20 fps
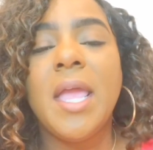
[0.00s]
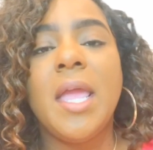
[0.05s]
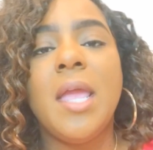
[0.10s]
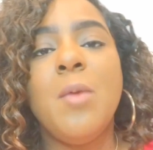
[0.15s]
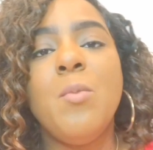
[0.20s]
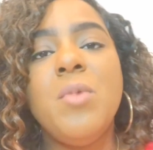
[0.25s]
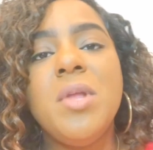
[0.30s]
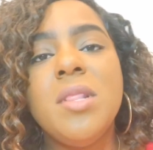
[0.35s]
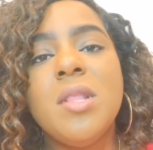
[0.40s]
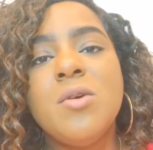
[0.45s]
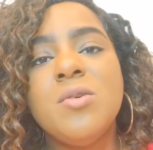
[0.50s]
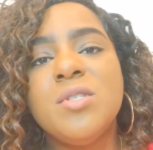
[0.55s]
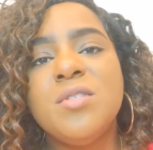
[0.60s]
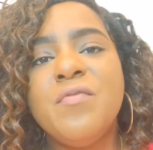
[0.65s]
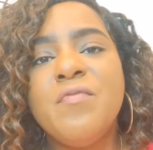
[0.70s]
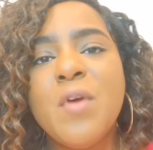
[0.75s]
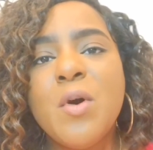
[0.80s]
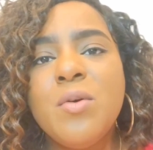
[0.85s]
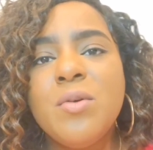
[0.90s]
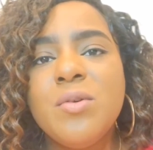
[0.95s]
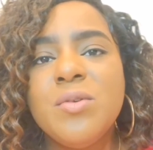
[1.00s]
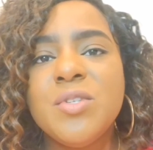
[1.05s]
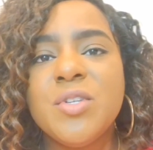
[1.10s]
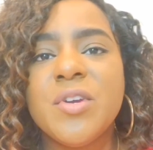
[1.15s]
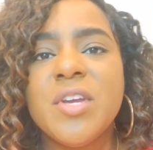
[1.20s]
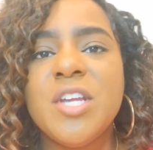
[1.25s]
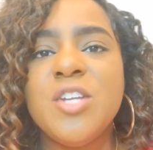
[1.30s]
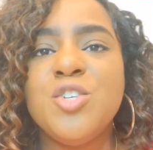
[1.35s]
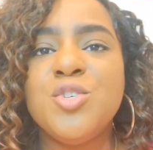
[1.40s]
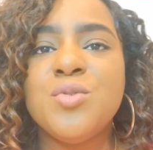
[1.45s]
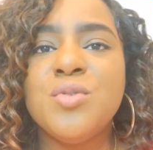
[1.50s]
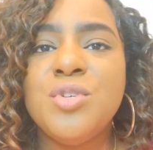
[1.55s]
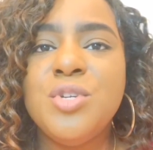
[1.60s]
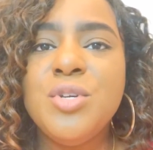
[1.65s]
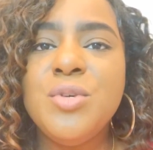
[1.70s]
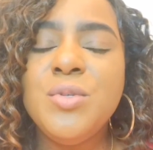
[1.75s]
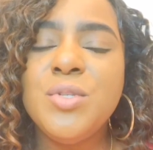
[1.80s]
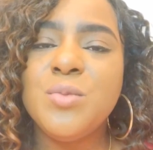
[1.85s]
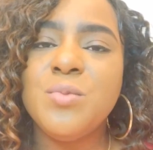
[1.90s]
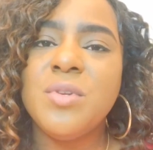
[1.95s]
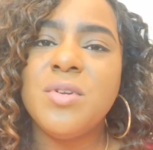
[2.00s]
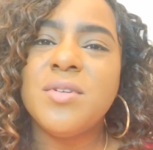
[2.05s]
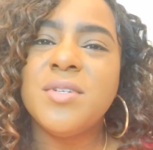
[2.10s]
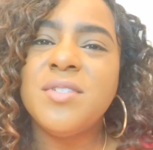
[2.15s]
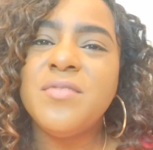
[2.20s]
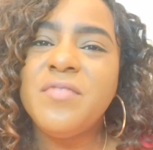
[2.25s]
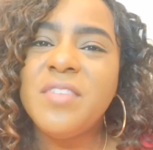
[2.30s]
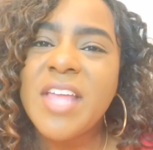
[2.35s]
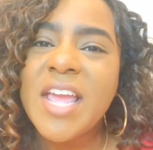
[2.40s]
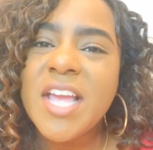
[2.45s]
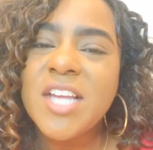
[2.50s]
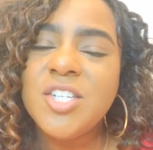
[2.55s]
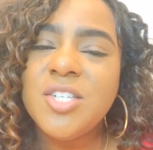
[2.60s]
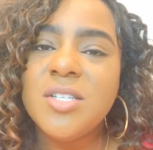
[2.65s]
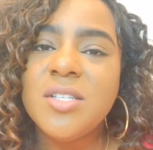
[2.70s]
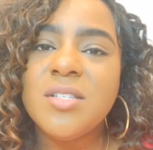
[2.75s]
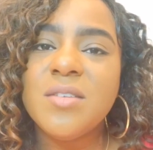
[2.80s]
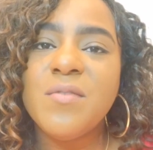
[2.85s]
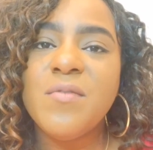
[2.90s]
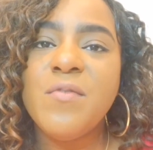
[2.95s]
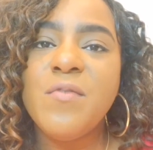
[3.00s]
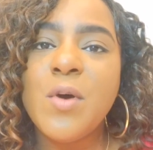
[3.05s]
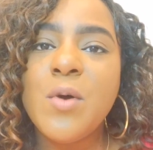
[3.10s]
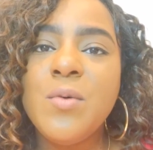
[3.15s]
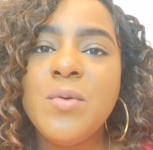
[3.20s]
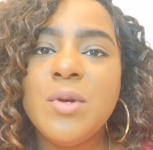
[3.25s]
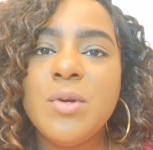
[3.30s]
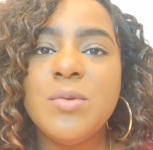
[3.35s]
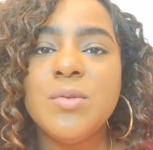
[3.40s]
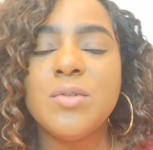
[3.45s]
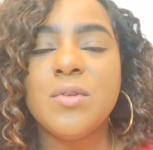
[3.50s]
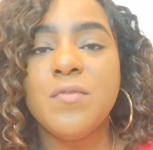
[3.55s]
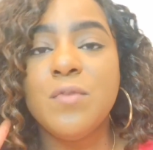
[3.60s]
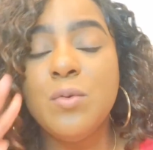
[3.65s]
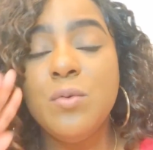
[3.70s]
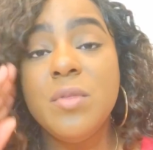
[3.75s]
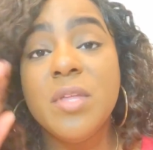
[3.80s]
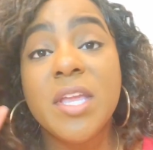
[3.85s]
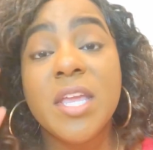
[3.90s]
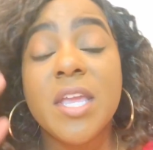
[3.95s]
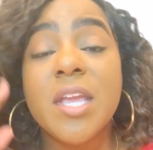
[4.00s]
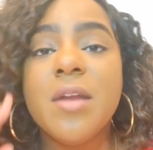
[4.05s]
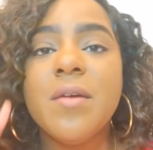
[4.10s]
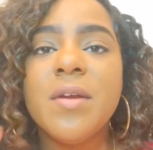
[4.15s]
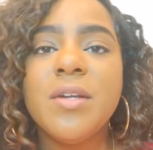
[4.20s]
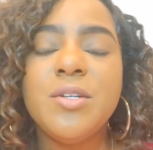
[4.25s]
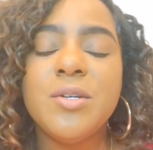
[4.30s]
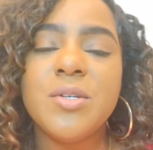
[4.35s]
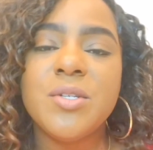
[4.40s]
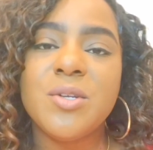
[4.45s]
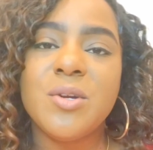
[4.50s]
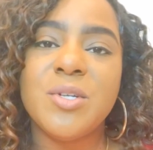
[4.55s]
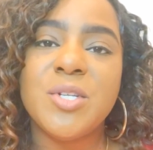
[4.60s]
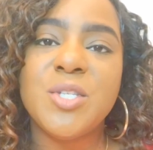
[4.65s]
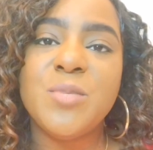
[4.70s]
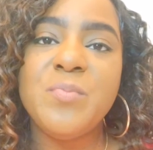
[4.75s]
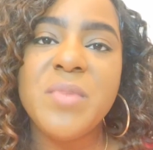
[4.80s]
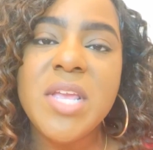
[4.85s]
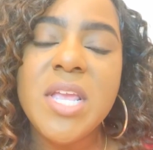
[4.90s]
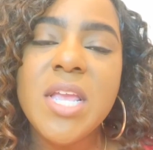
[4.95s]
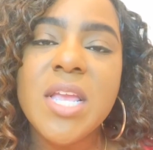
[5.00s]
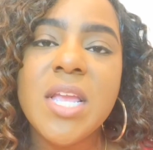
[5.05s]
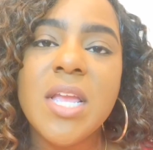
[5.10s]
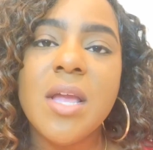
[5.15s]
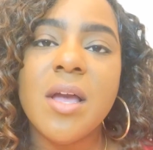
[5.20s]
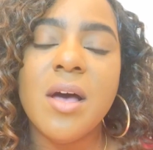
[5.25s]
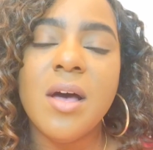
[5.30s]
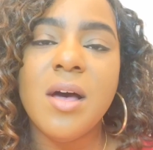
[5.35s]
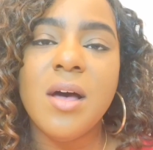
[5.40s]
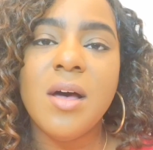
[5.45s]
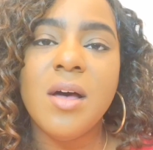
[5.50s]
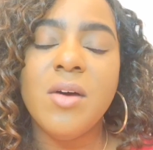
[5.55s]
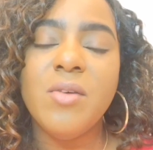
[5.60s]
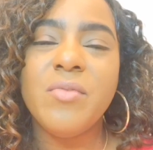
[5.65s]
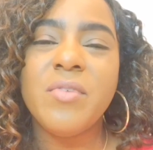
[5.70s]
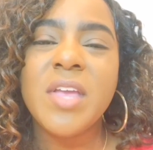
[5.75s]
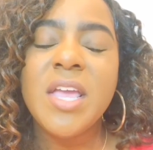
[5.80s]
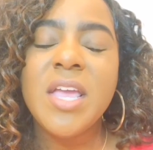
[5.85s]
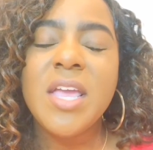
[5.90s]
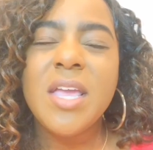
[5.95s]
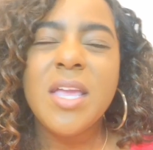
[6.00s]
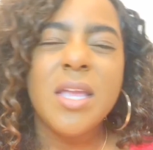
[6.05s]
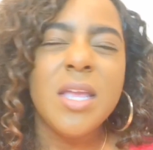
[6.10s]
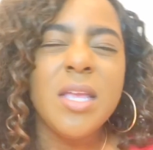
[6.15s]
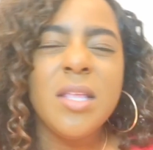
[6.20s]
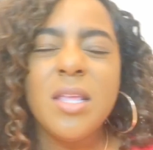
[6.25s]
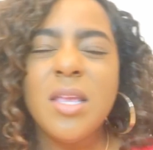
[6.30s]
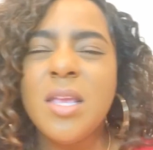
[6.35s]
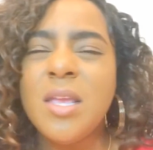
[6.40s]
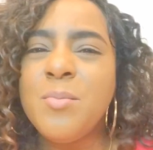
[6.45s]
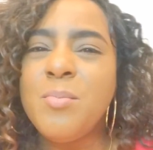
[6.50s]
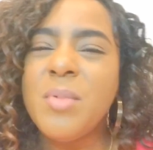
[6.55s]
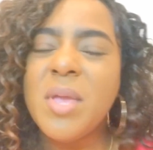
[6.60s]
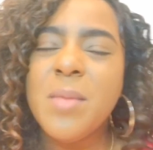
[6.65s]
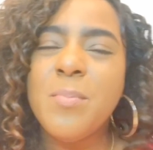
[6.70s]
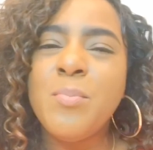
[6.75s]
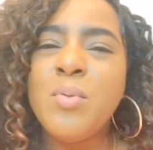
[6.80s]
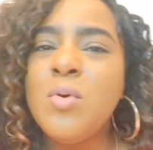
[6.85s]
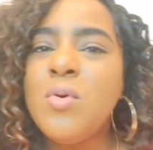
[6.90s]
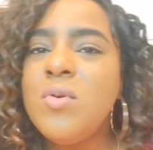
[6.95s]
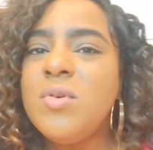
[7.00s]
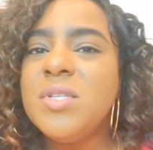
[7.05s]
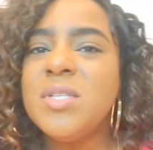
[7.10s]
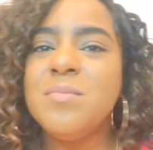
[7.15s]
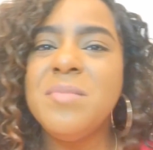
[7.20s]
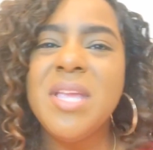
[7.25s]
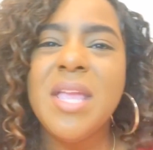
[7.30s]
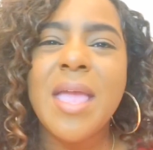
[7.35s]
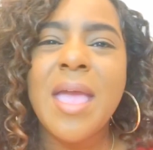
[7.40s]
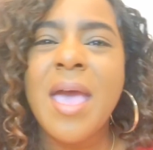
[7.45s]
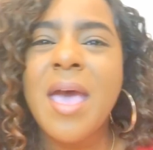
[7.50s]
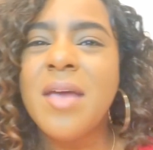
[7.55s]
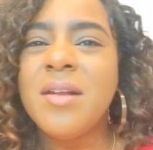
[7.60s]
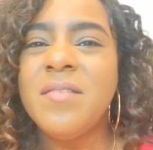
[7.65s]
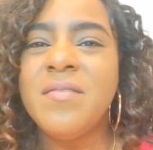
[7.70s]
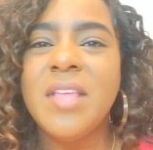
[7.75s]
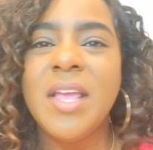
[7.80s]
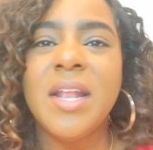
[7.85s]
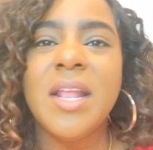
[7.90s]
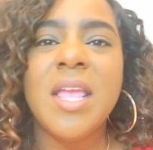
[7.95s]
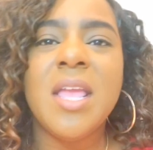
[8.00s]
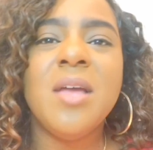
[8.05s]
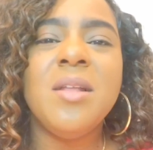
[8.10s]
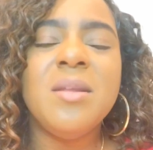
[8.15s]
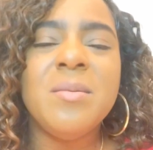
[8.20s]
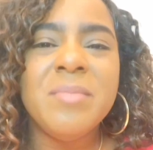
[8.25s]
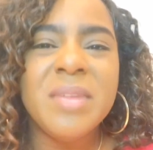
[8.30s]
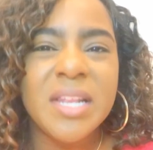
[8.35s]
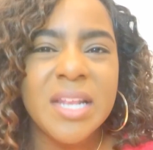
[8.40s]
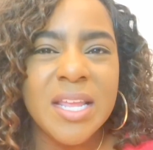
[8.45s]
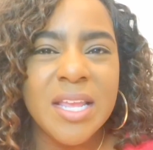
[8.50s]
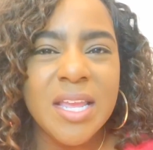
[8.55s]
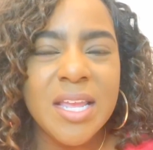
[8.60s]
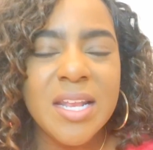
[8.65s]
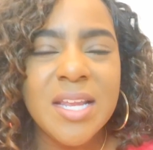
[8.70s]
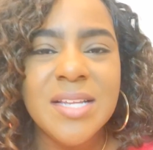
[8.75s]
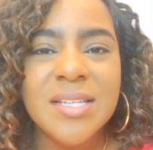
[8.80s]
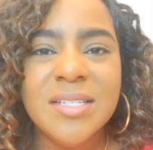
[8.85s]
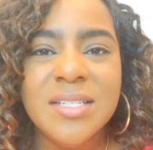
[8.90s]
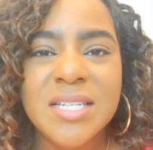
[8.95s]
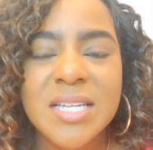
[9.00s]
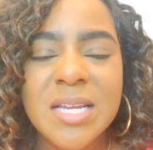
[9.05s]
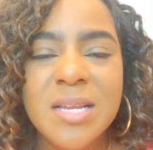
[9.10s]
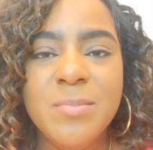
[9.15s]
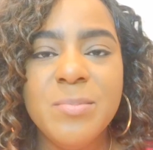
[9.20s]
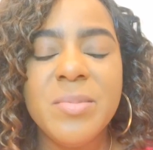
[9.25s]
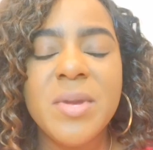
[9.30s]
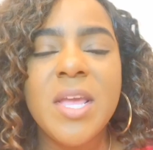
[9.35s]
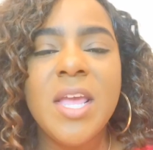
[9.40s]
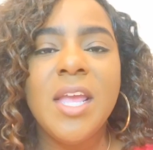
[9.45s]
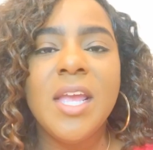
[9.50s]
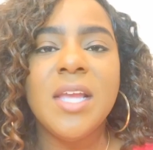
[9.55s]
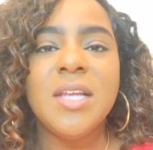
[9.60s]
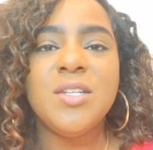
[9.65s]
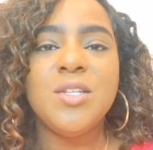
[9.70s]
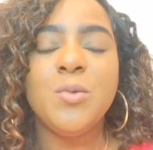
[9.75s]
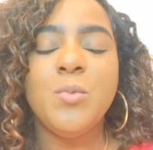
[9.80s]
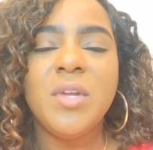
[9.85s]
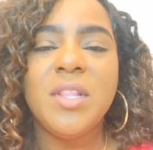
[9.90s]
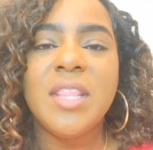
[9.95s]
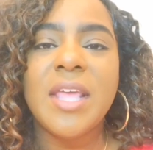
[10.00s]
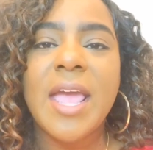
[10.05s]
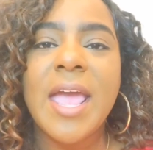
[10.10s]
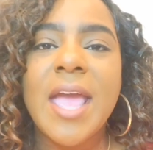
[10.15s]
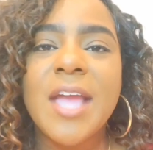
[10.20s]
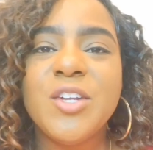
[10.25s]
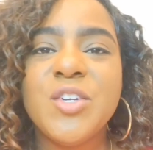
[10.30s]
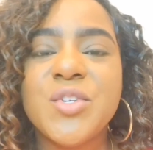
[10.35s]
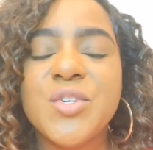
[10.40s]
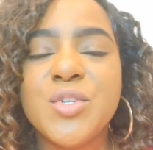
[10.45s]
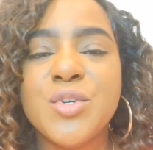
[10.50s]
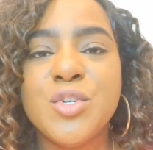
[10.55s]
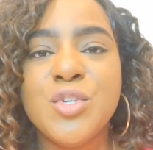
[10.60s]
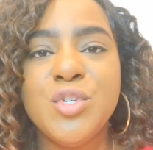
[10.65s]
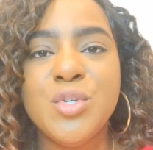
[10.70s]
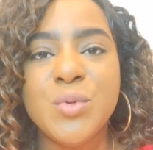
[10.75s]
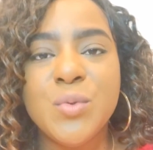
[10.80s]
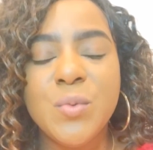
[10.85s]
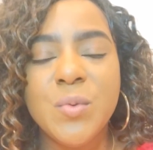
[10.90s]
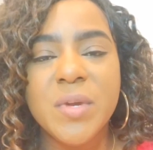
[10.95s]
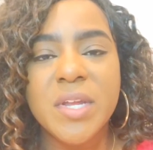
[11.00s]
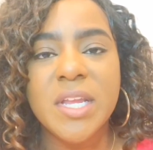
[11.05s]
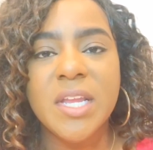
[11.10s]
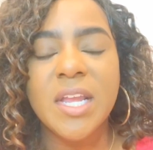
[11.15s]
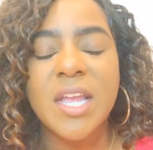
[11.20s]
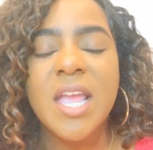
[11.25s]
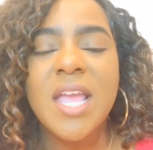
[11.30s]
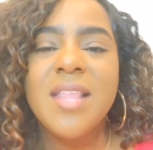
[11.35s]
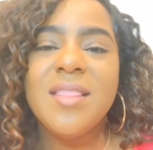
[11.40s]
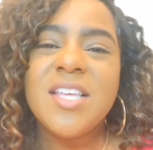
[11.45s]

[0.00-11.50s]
And when those photos are introduced, when there's flashes of photos of who the characters are speaking of, it pulls me out of that element and getting deep into what the actors are doing.